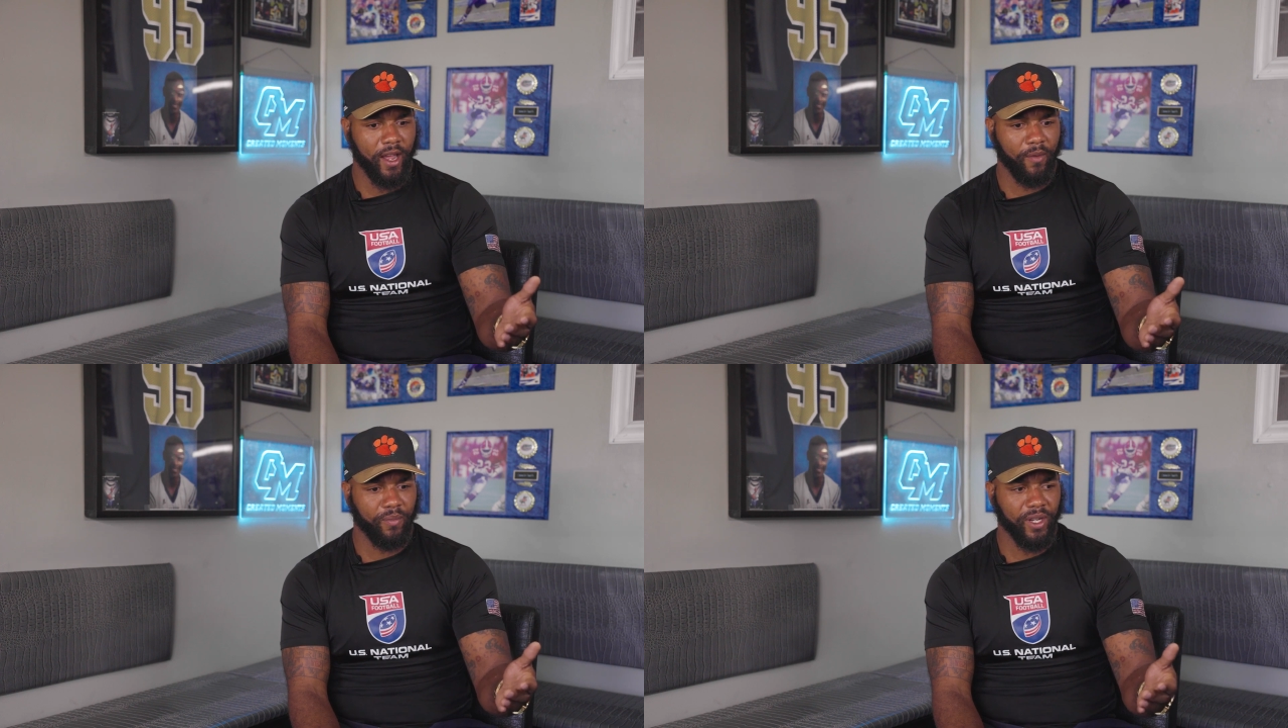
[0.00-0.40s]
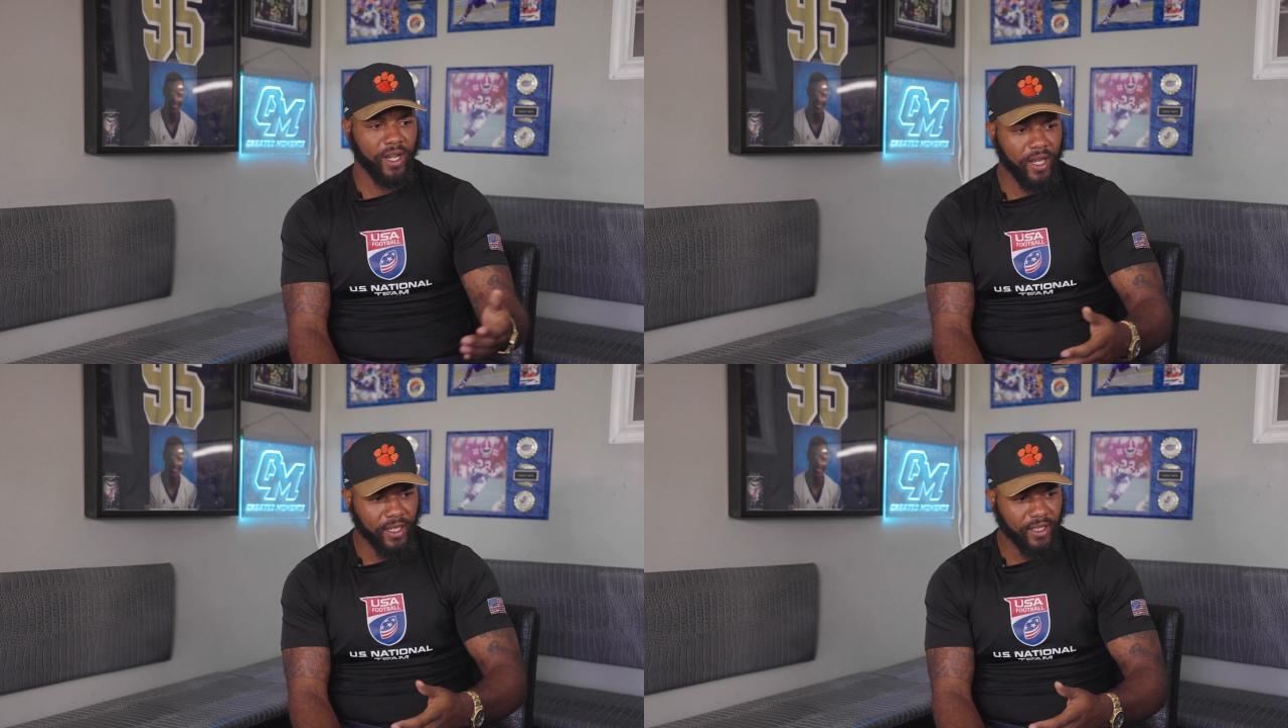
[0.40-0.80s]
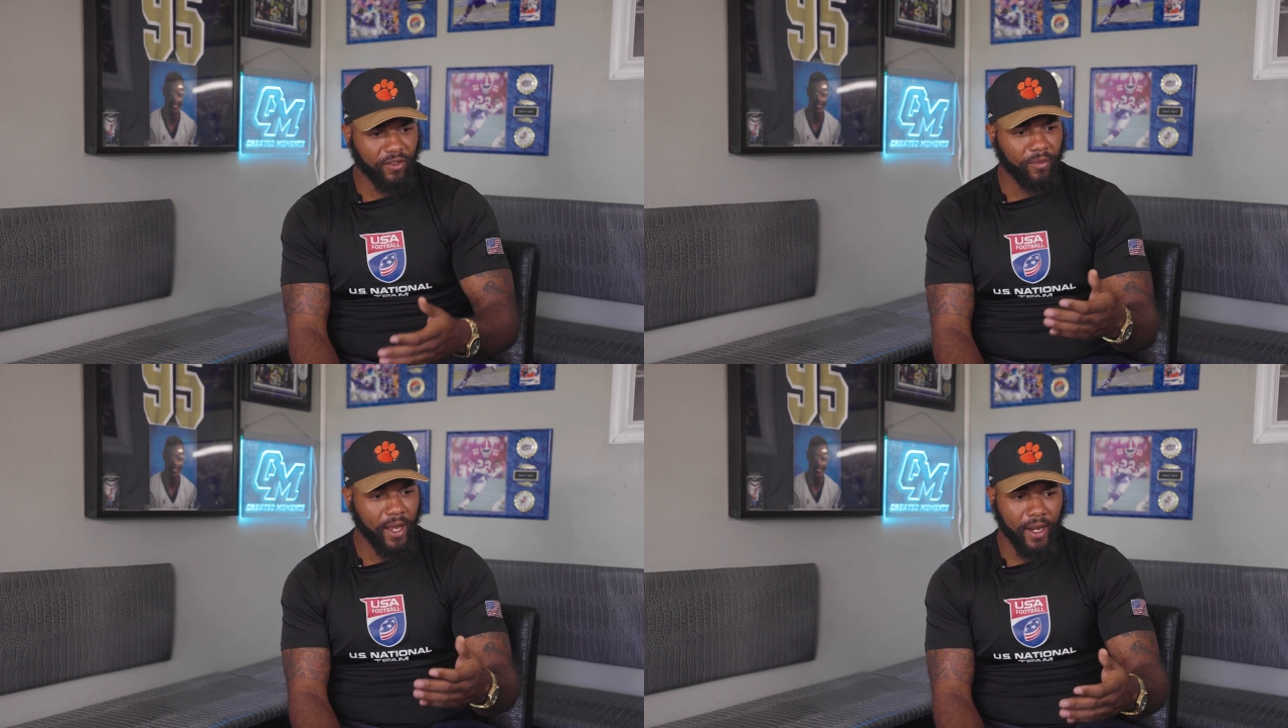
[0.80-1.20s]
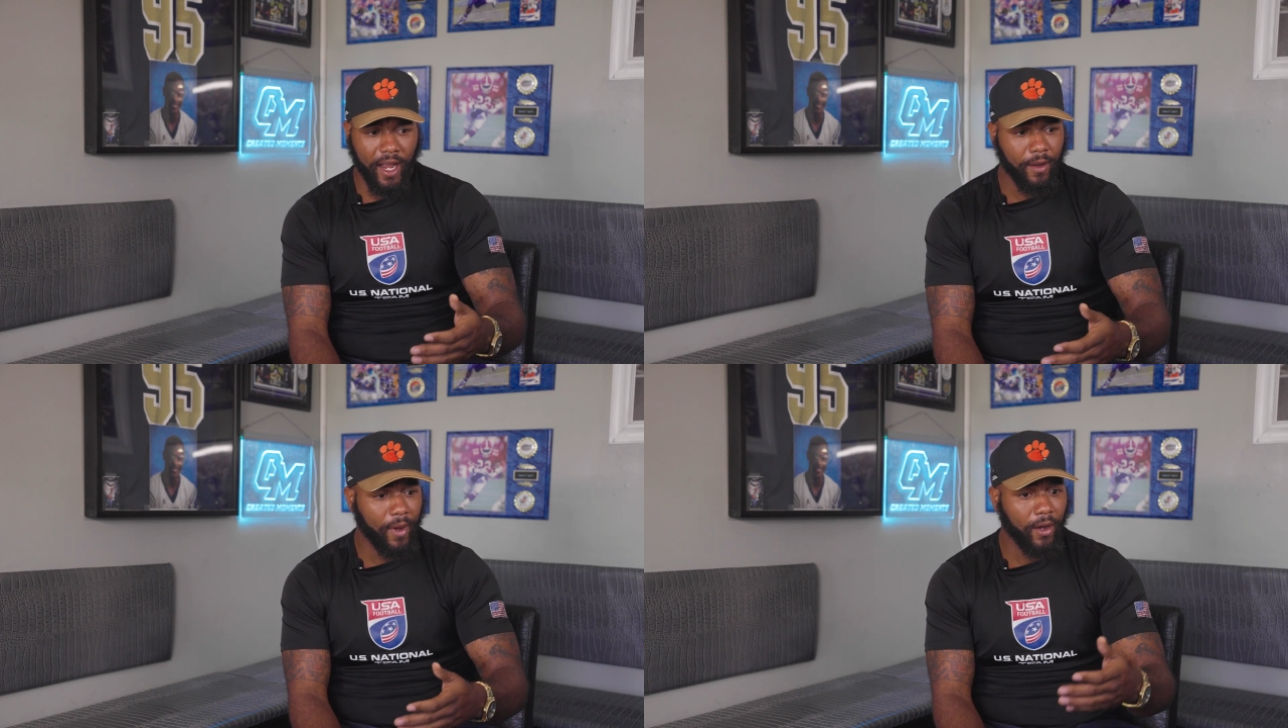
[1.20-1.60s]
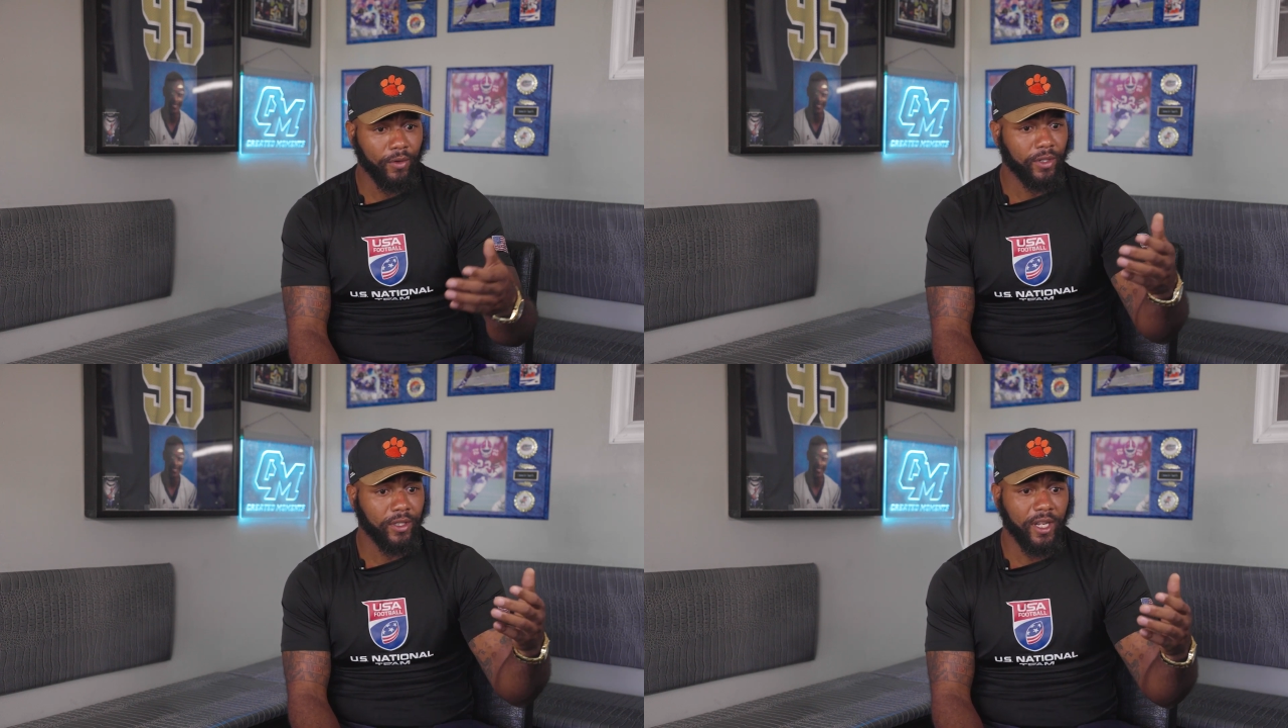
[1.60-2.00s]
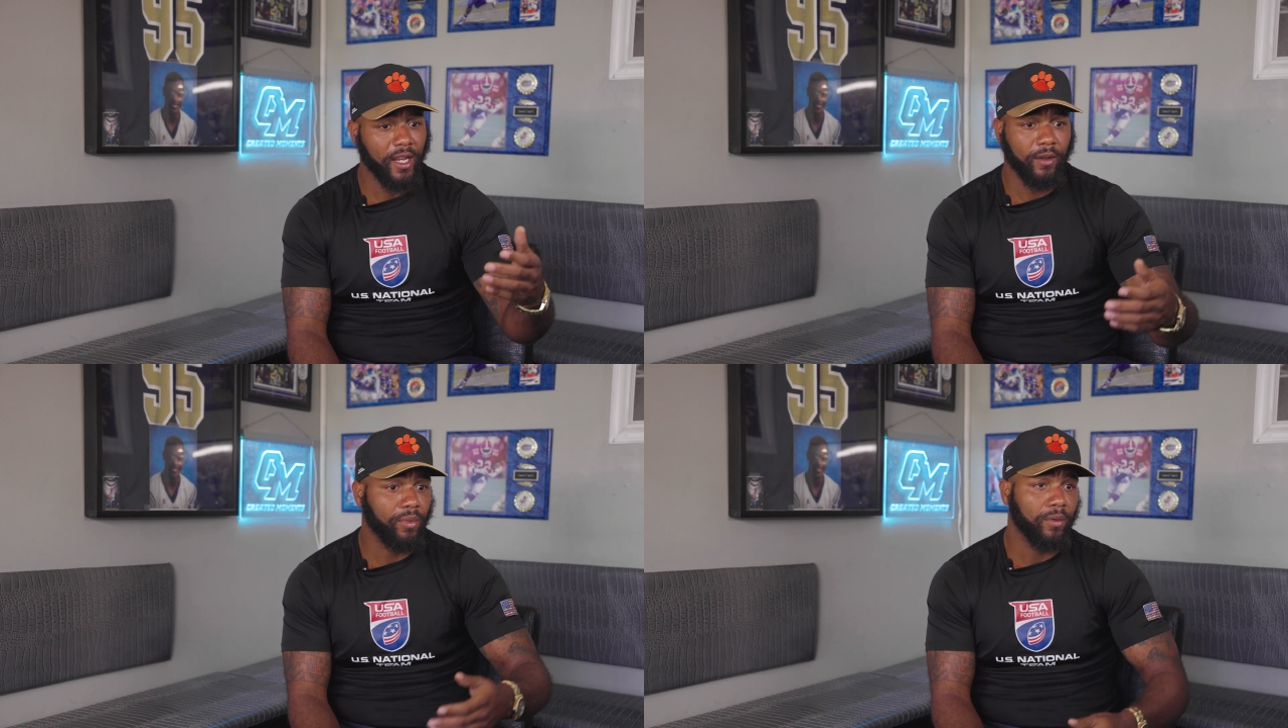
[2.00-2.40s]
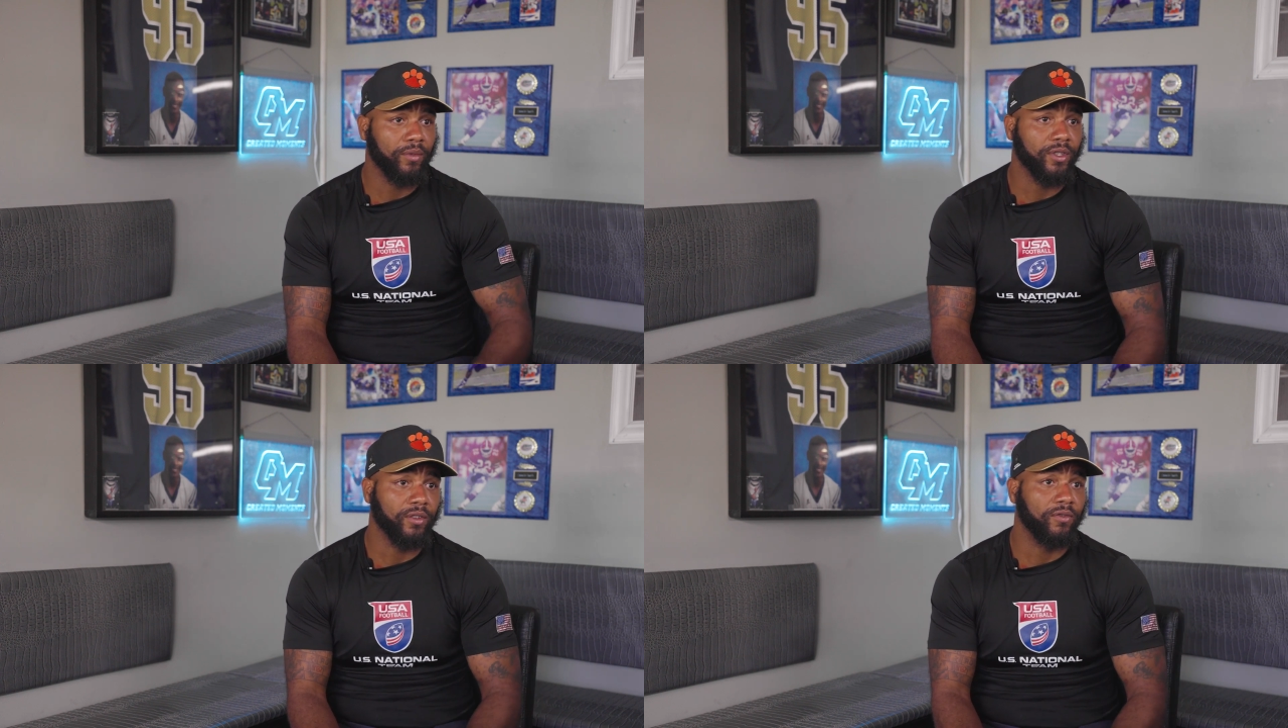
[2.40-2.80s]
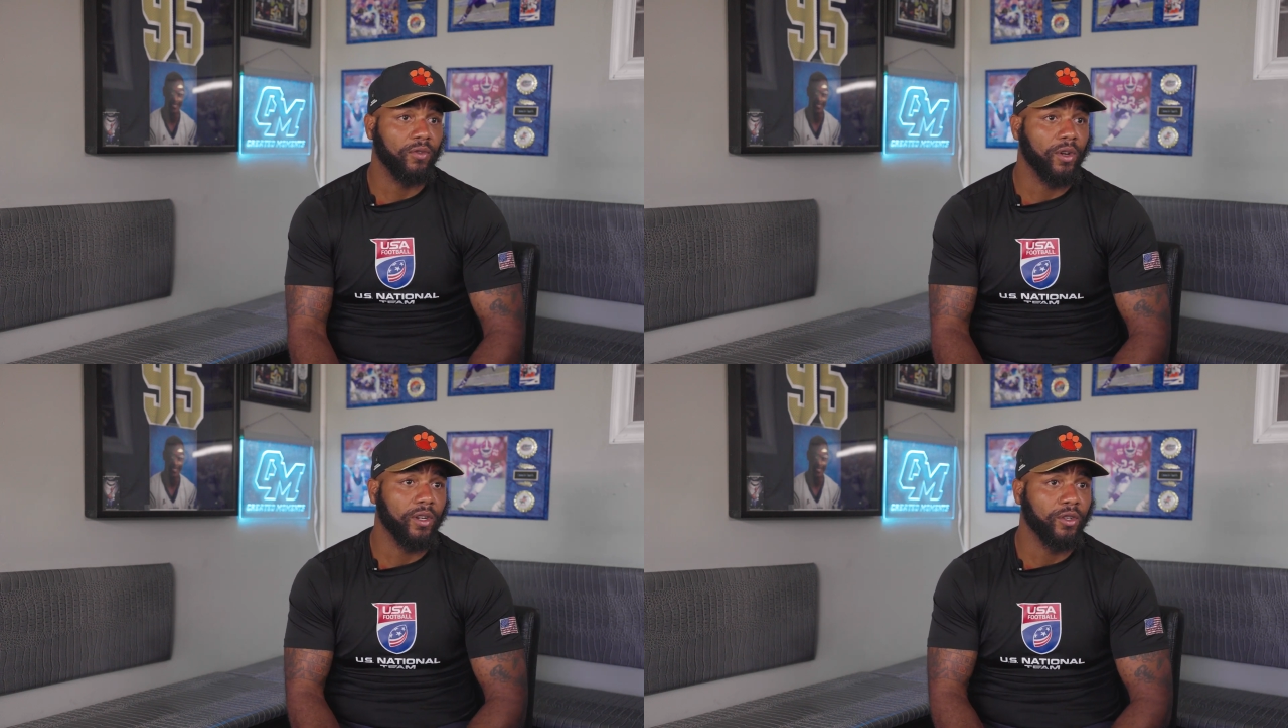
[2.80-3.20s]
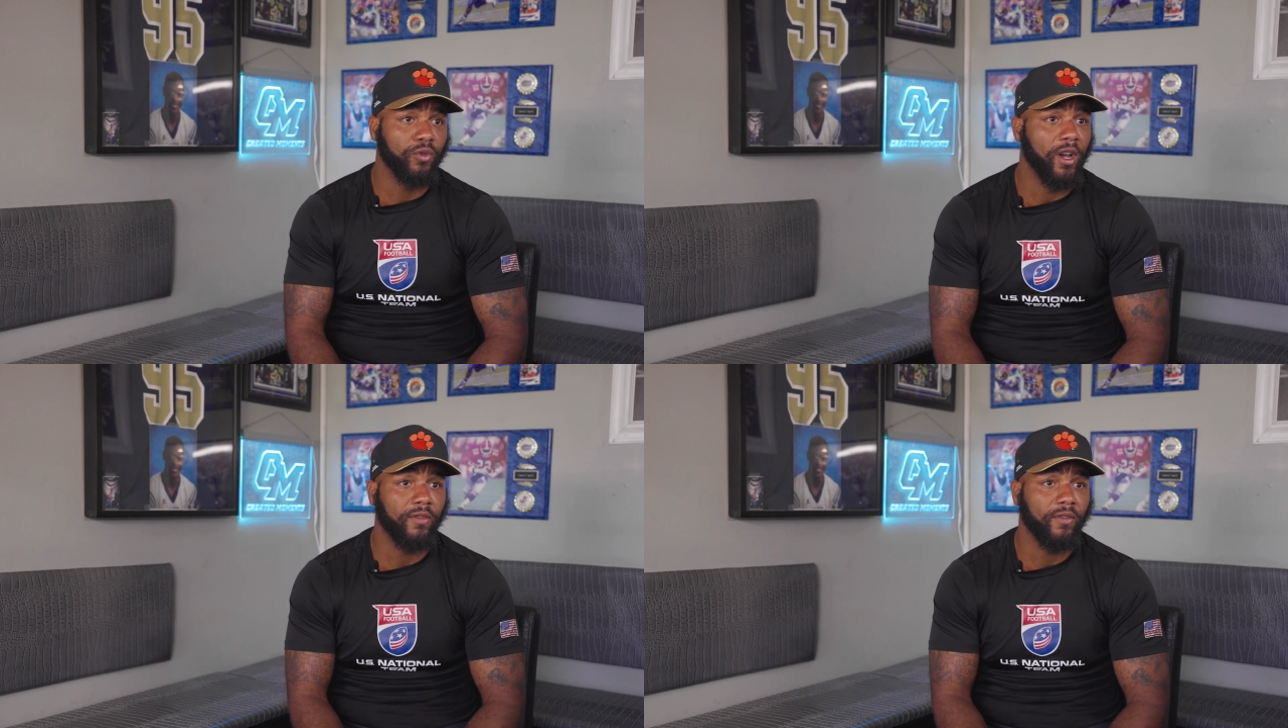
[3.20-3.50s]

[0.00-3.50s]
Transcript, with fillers: because of my name, I was taking people to Florida,